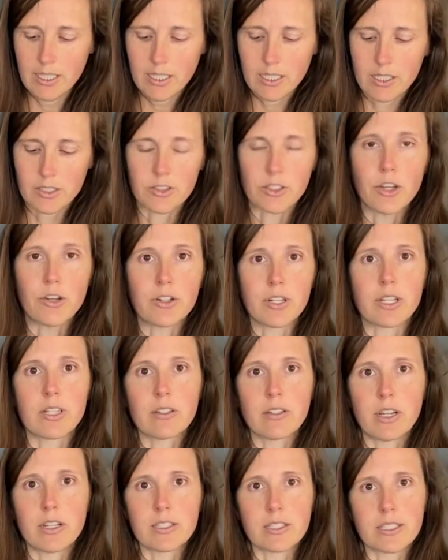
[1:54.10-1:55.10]
is loaded
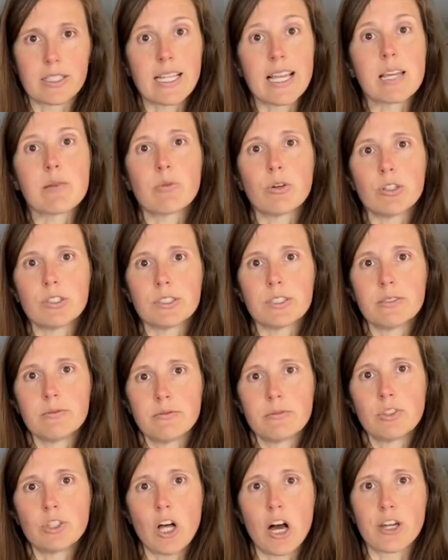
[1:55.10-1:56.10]
is labeled
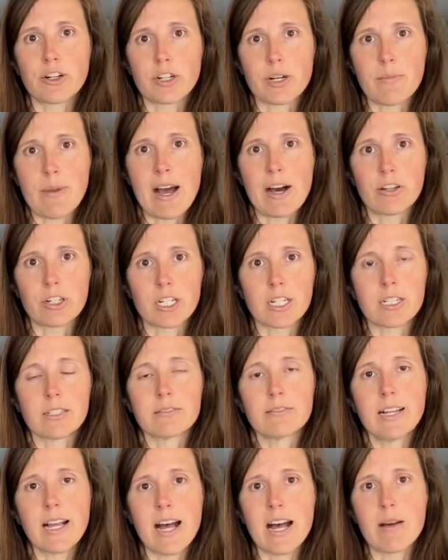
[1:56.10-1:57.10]
laundry powder
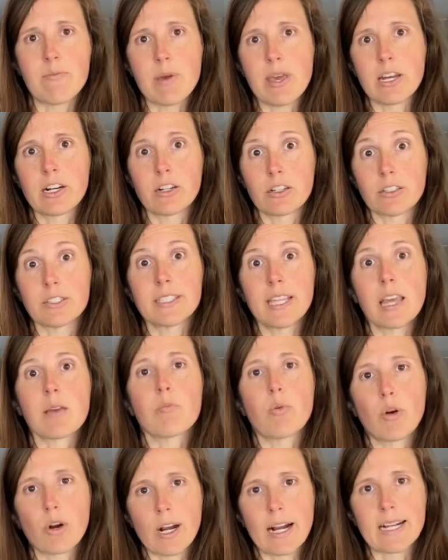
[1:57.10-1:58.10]
um, and it'll say
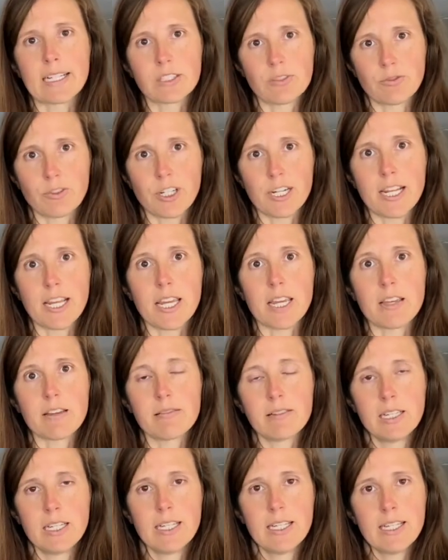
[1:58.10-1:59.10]
borax free
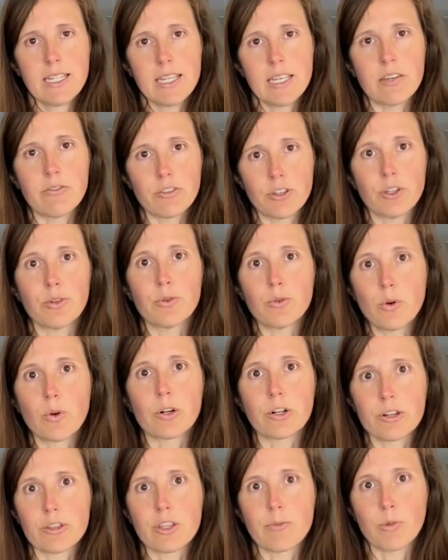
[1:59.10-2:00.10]
if you
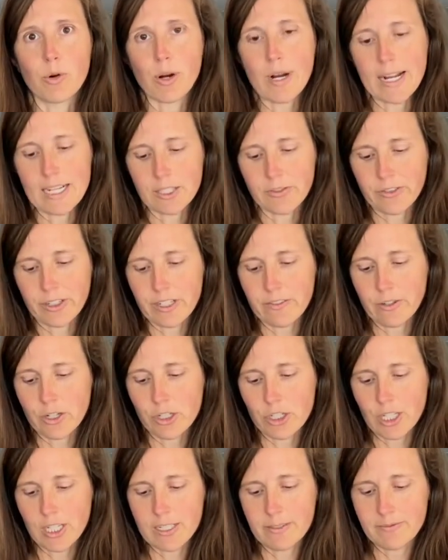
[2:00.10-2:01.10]
ordered the borax free
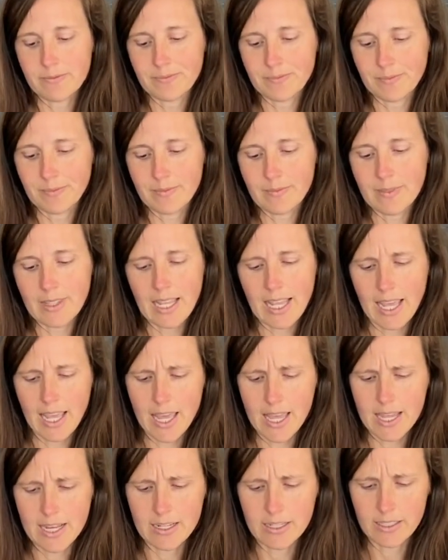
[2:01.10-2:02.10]
version
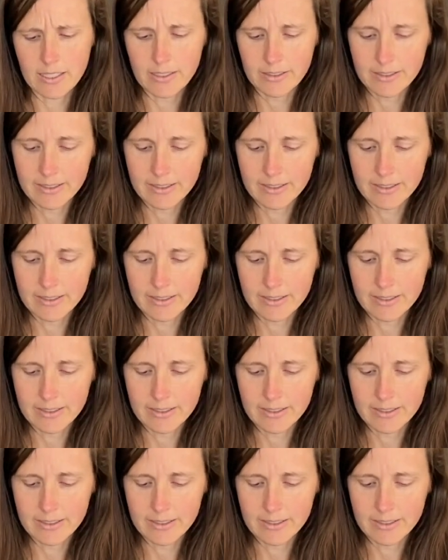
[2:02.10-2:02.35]
and